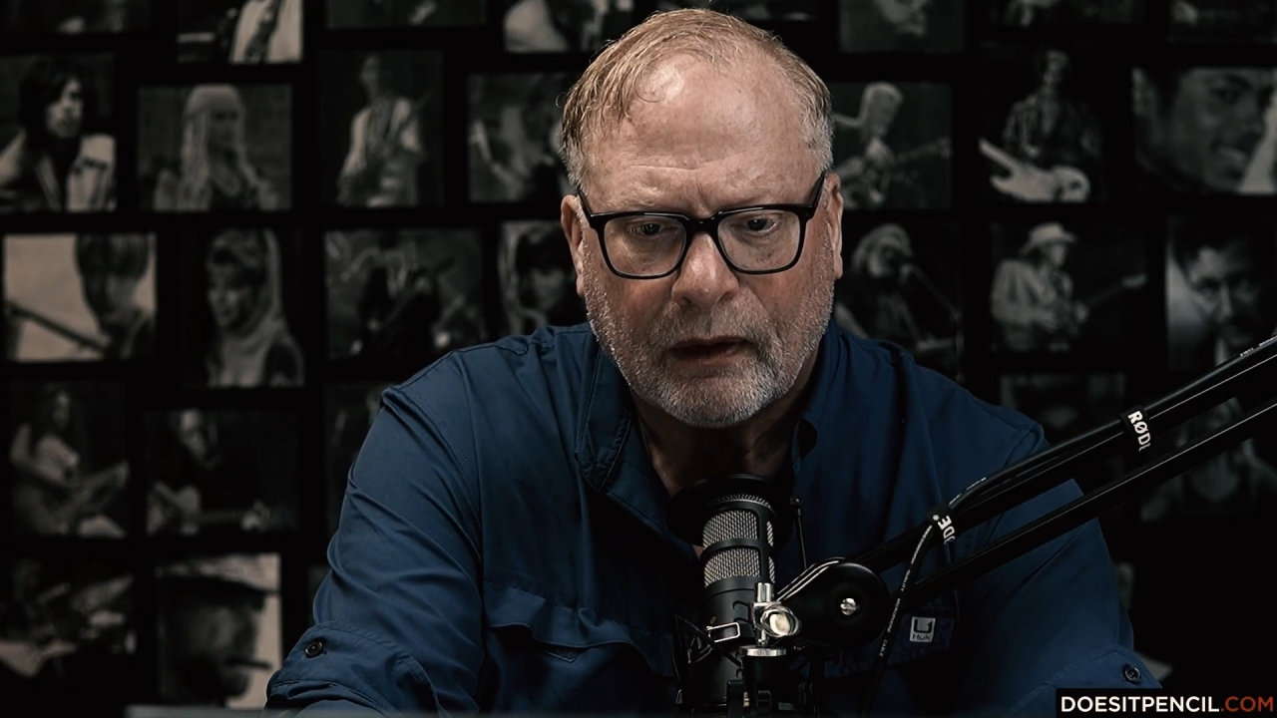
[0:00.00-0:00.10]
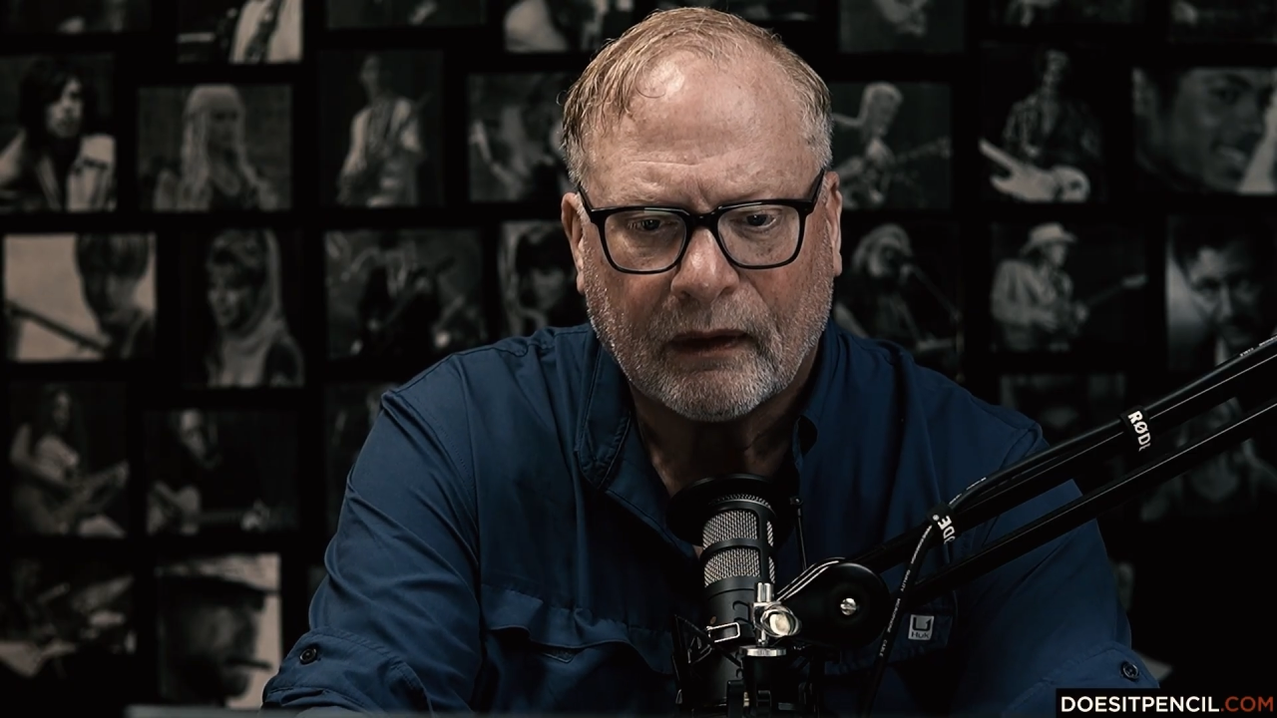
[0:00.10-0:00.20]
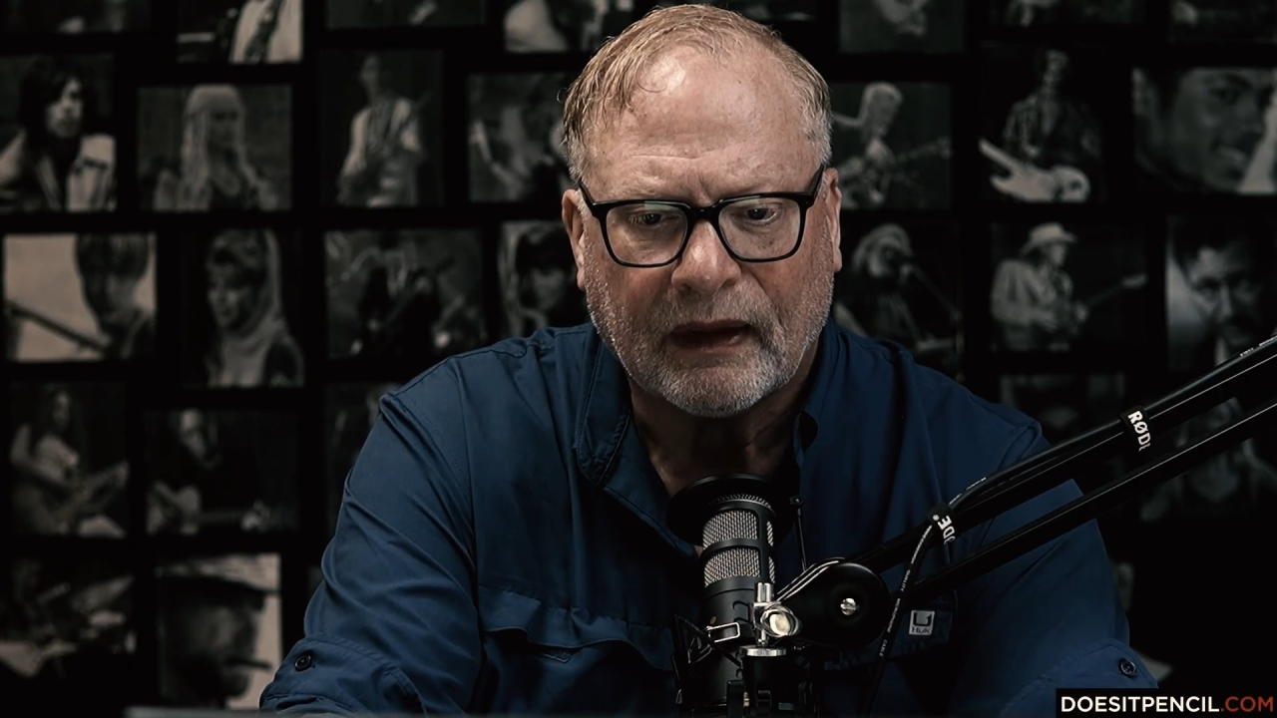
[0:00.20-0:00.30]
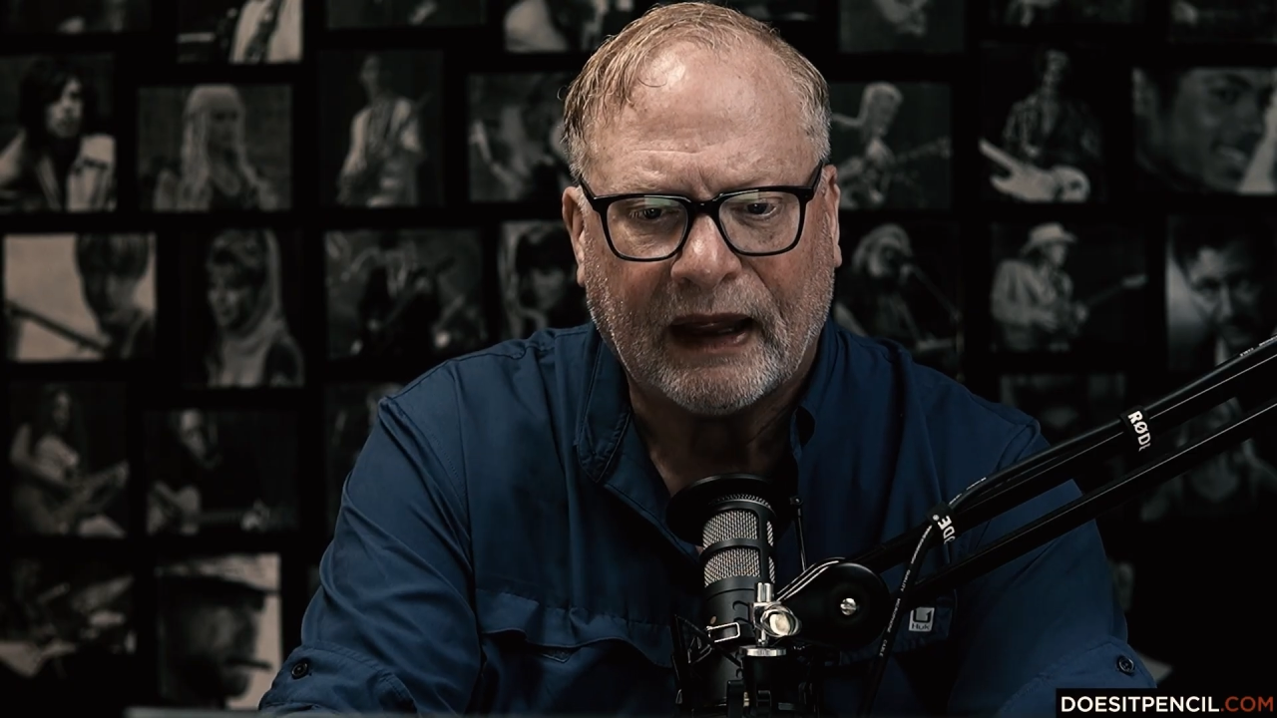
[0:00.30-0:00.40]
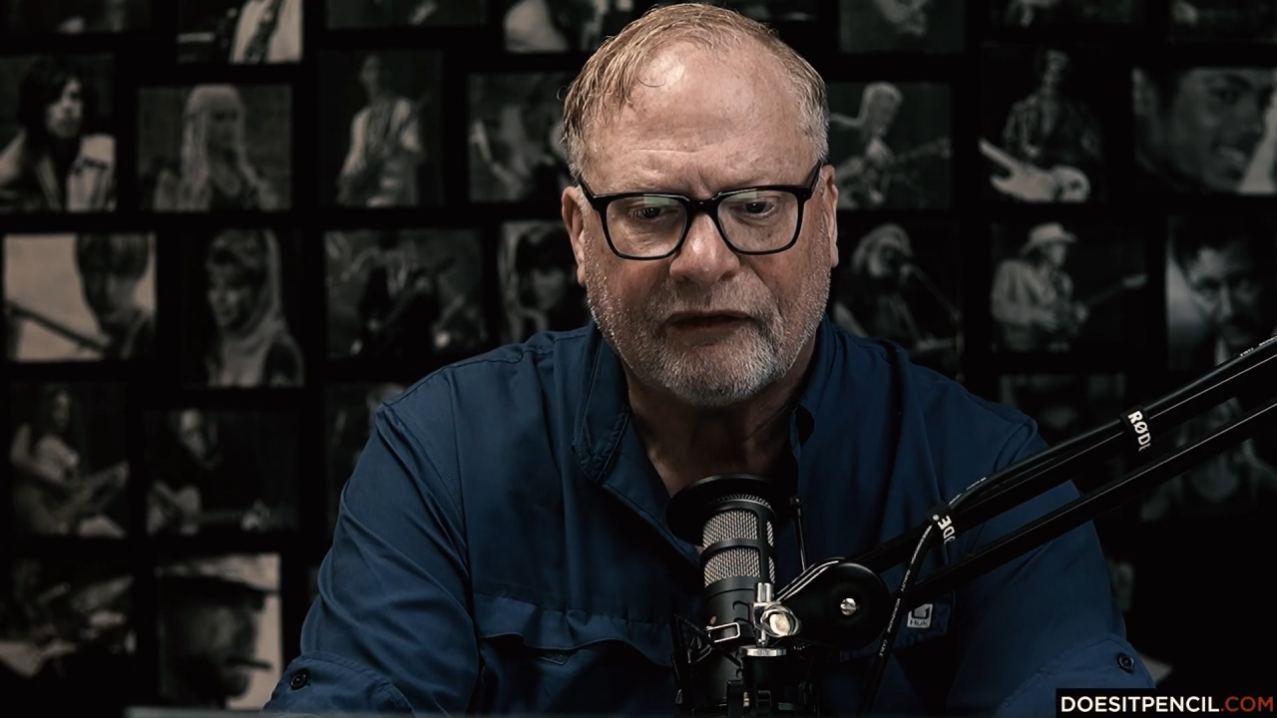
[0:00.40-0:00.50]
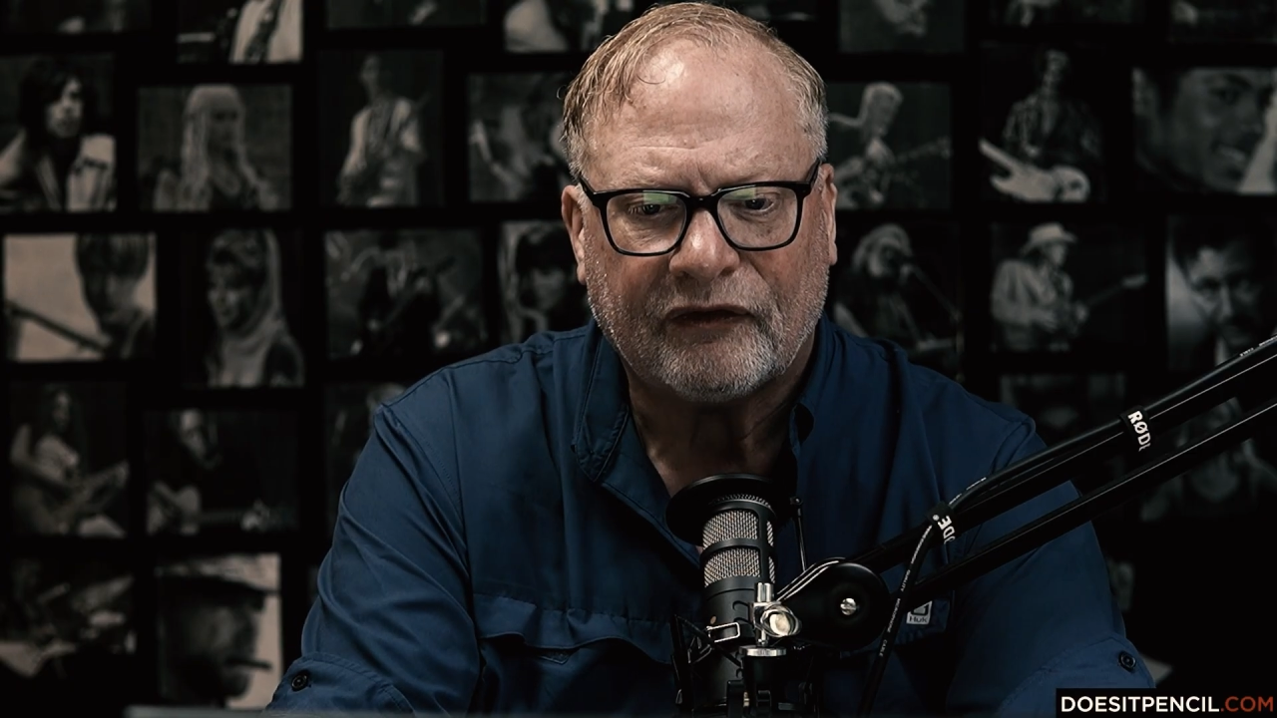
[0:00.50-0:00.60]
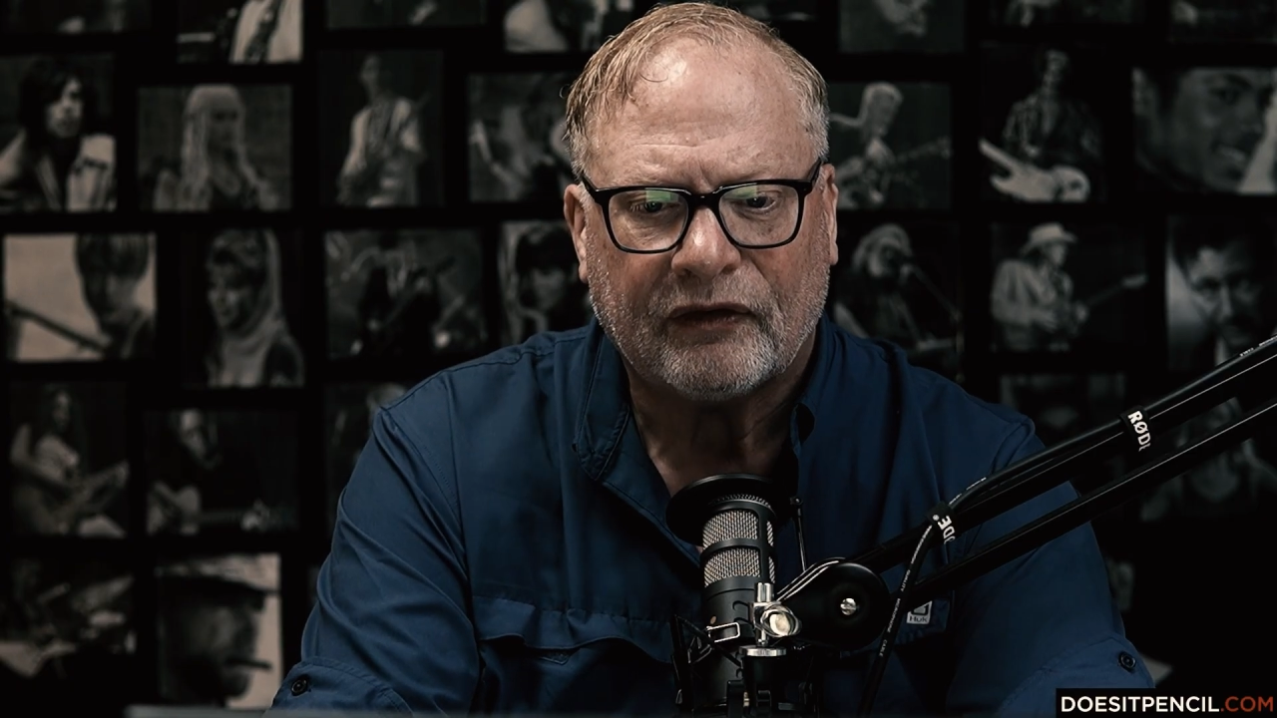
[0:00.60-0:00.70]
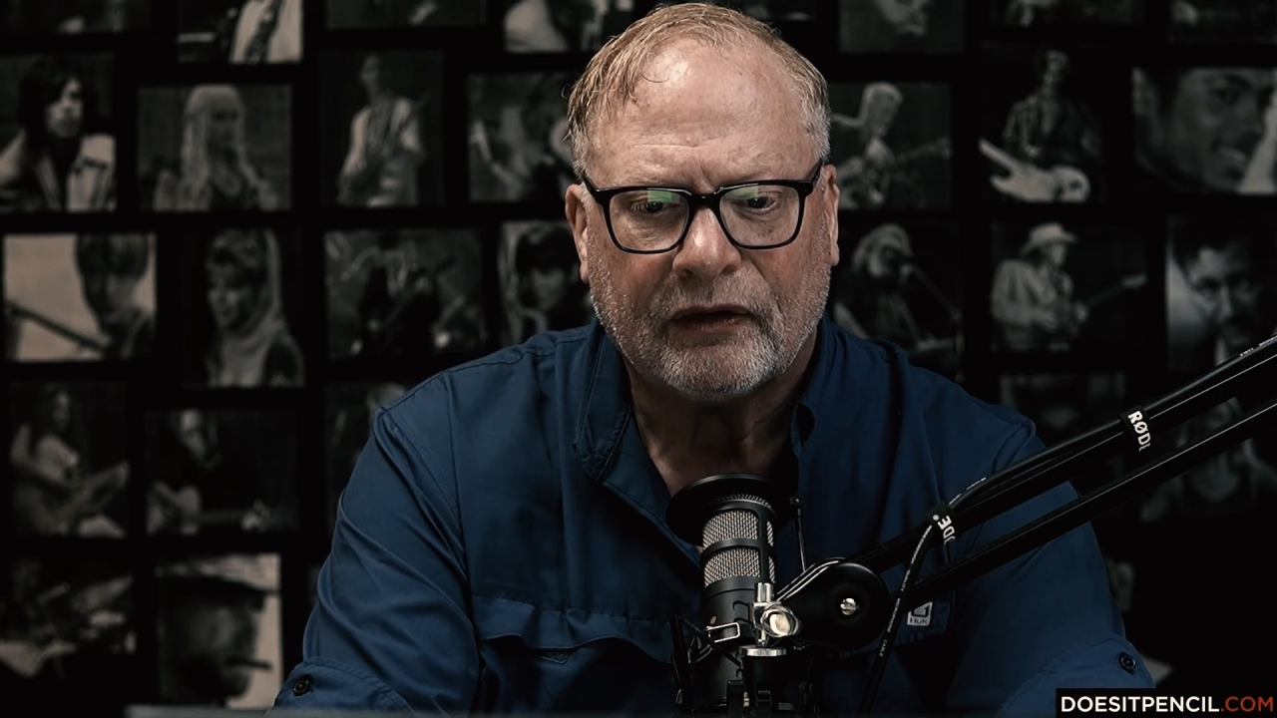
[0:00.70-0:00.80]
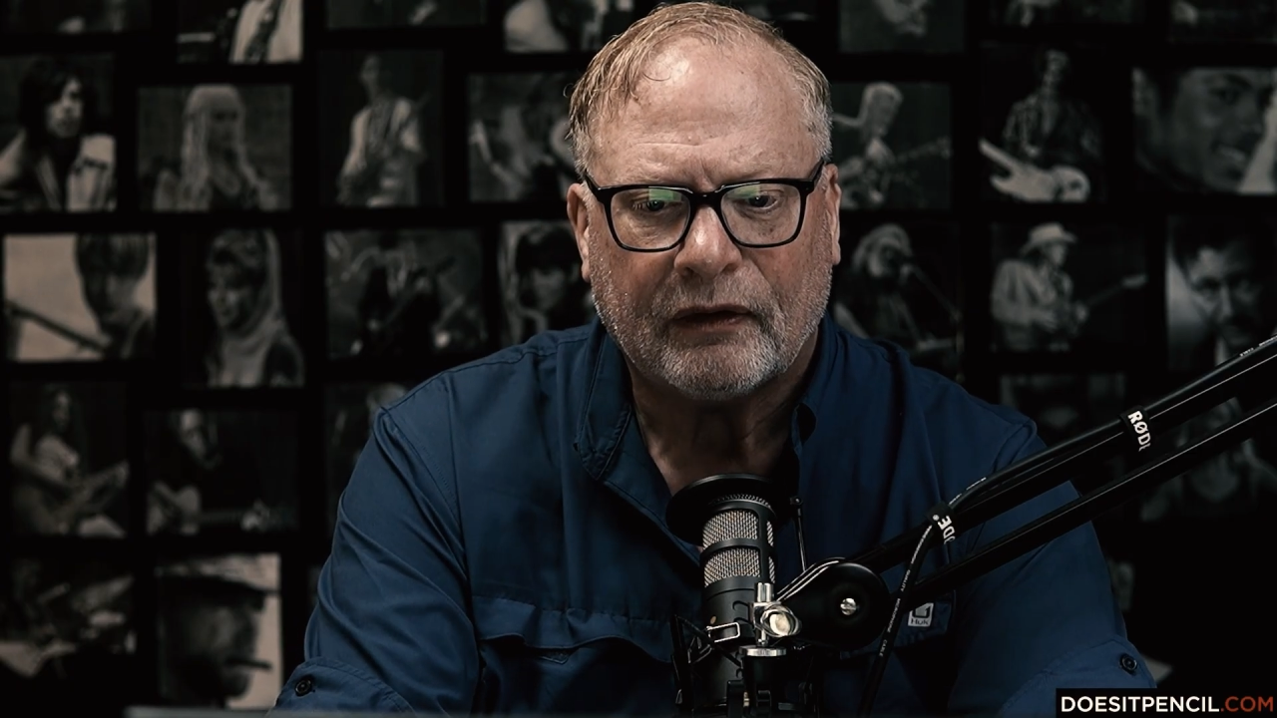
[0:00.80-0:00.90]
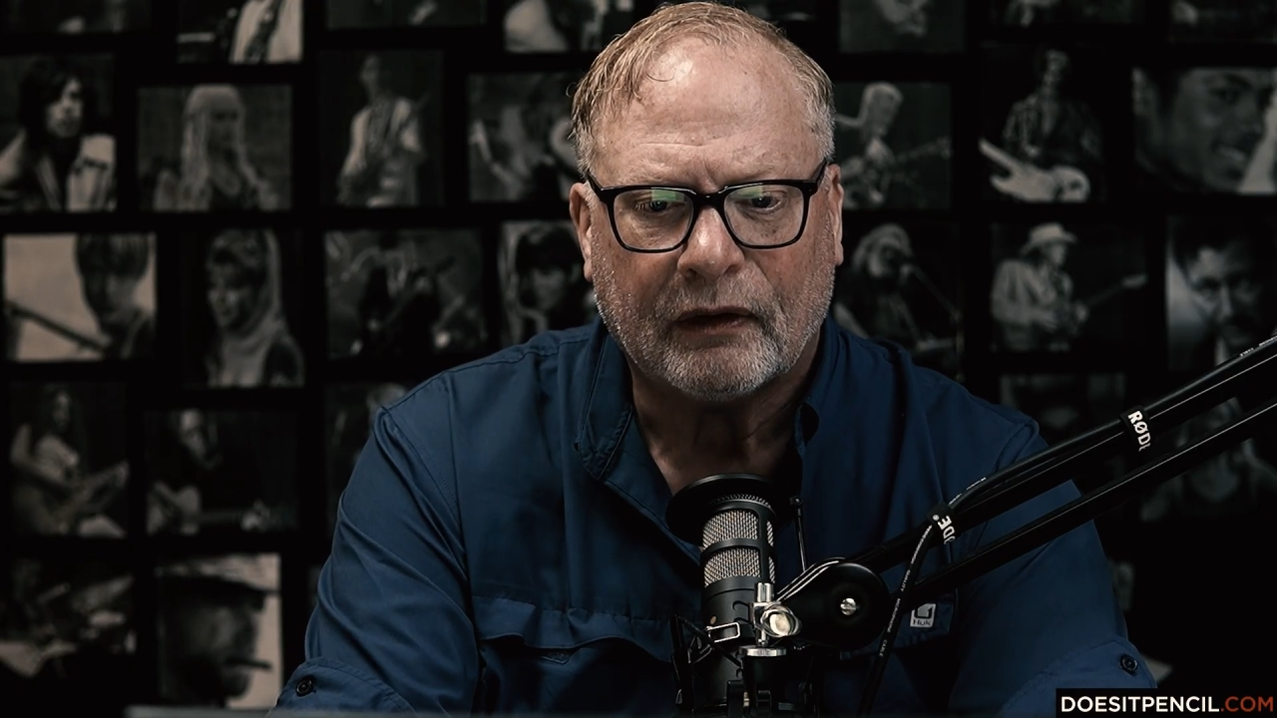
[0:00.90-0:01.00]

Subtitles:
left,